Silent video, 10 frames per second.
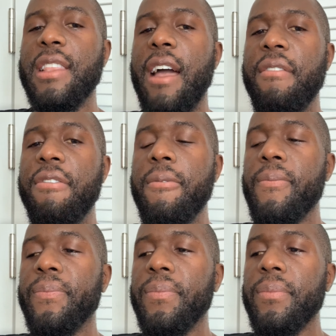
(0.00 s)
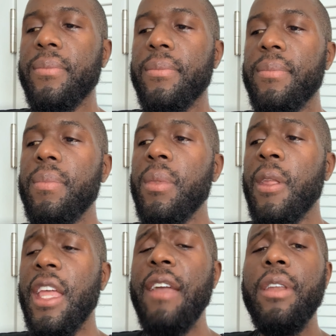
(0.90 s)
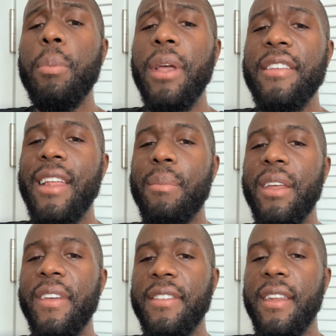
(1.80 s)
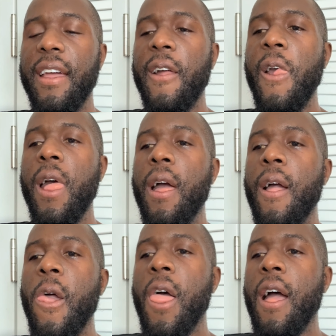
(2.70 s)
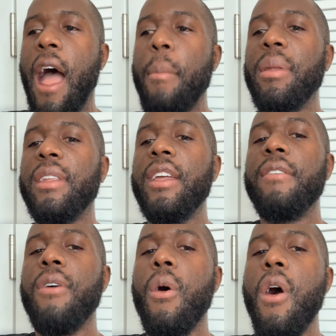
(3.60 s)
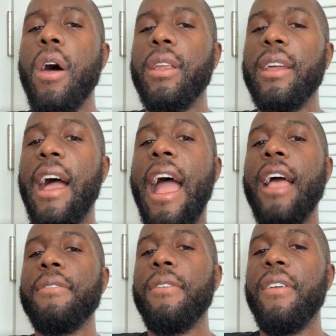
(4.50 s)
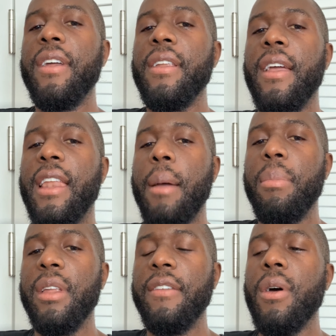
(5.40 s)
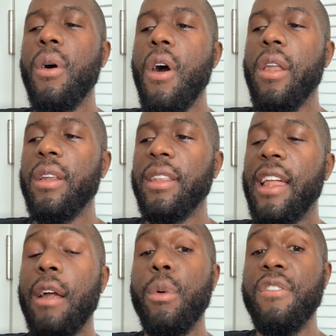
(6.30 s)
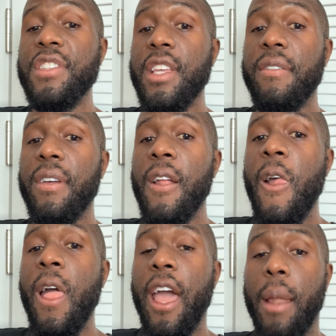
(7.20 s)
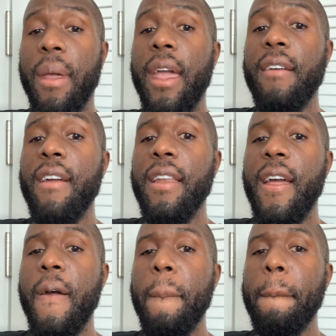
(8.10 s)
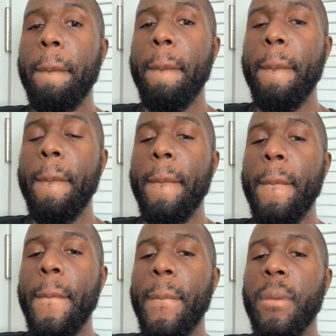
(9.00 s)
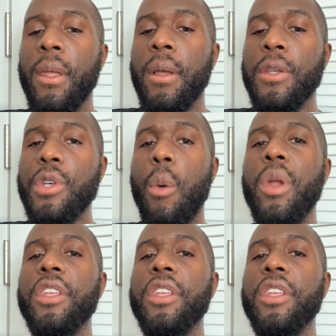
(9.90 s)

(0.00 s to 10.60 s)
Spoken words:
life, even the place that I'm living today, I believe wholeheartedly, I asked for it, and I believed wholeheartedly that I would receive it, and I'm here right now. So I wanted